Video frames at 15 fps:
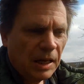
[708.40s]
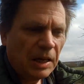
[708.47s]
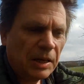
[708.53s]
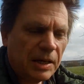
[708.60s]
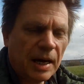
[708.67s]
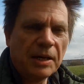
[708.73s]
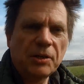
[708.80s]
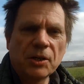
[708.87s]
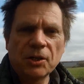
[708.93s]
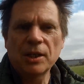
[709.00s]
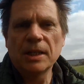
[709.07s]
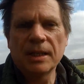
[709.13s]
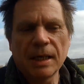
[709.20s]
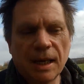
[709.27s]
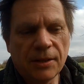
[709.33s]
getting your
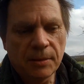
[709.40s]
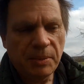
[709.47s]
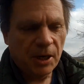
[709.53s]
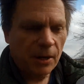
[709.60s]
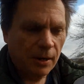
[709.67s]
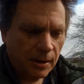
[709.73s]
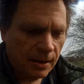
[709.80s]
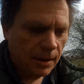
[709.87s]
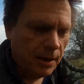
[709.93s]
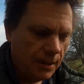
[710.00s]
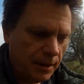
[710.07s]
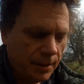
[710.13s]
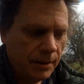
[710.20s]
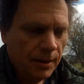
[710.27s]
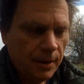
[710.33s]
shit together part,
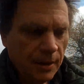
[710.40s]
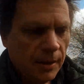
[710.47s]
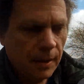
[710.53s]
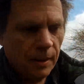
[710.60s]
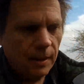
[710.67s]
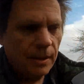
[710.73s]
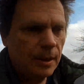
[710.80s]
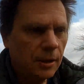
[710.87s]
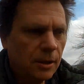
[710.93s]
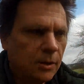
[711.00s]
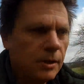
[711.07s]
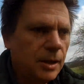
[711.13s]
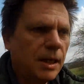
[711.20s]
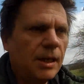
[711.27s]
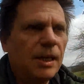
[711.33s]

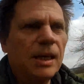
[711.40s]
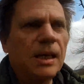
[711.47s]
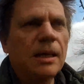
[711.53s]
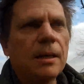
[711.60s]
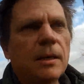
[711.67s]
the